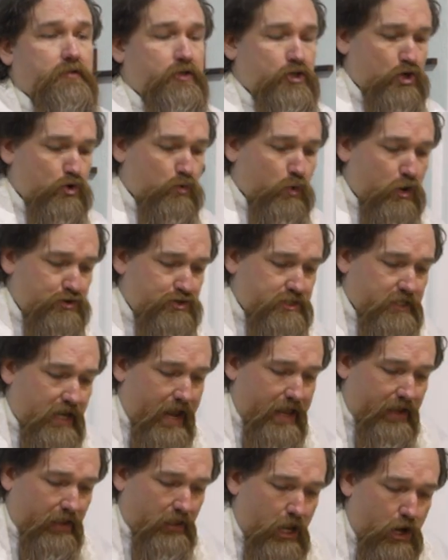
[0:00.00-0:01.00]
You won't
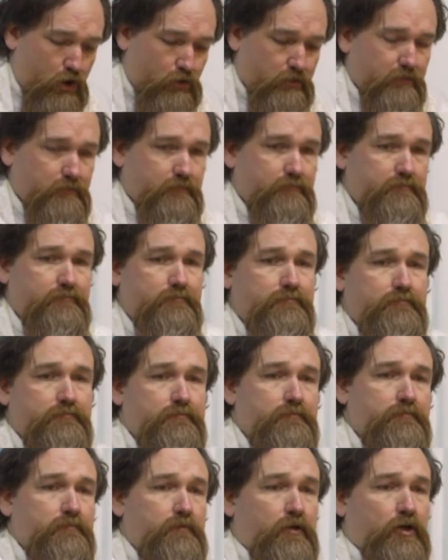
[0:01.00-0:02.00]
die alone.
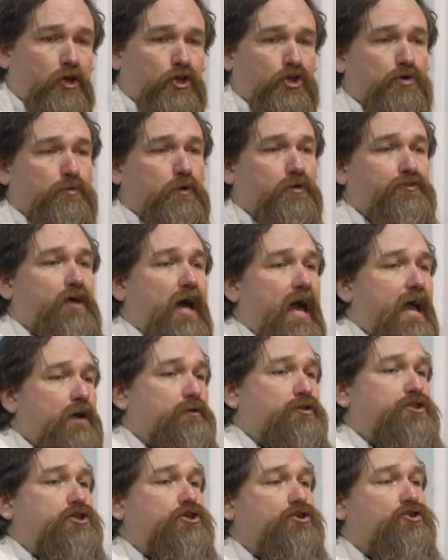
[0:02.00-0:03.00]
You will die
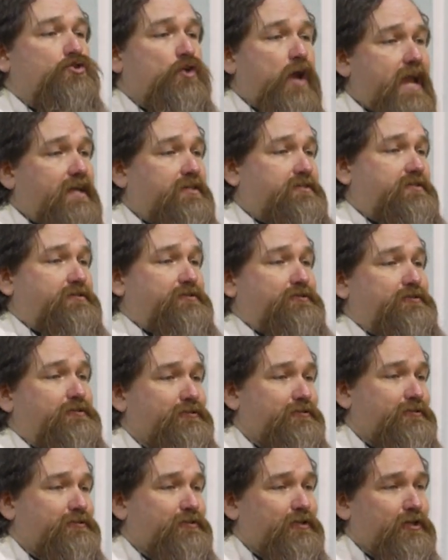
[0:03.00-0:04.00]
with Christ.
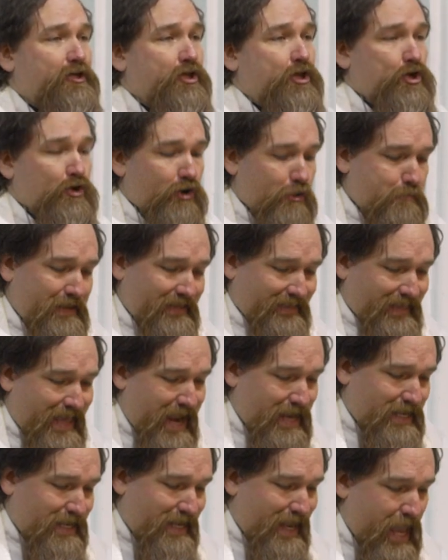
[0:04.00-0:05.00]
You will be
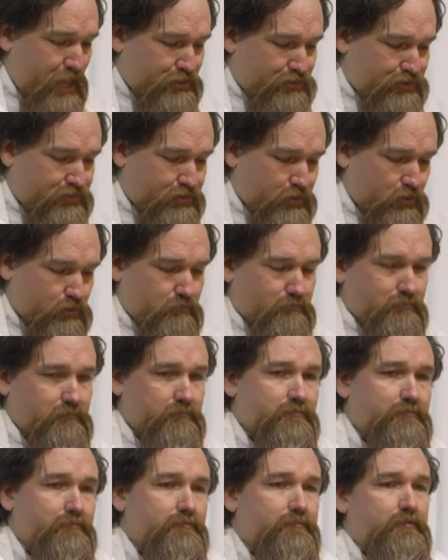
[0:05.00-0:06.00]
laid in his tomb.
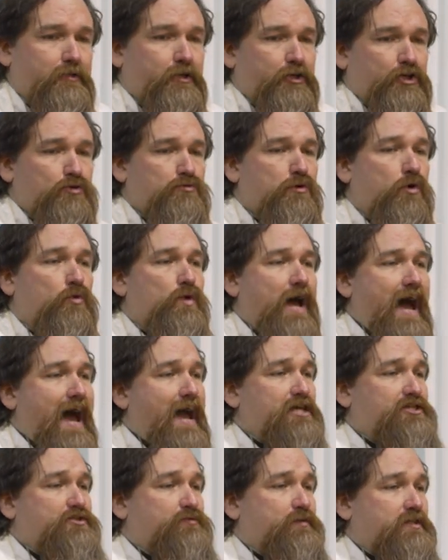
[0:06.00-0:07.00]
You will
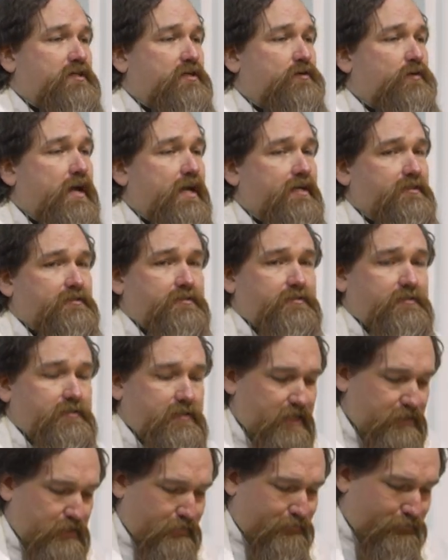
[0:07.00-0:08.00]
rise with Christ.
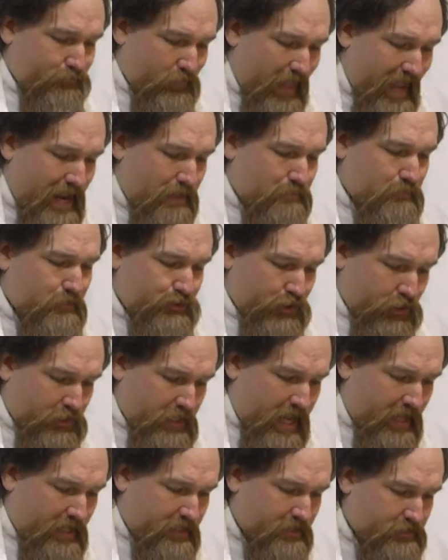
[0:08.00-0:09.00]
The flame shall
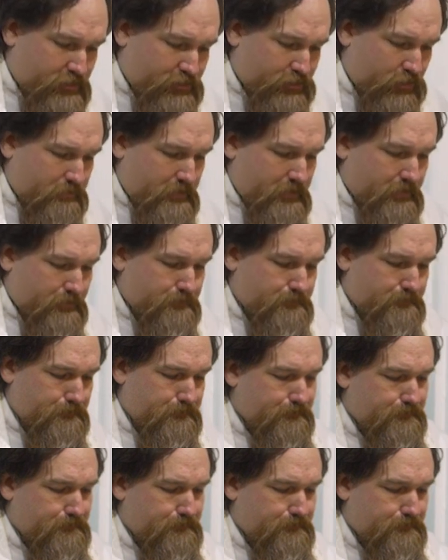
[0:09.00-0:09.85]
not consume you.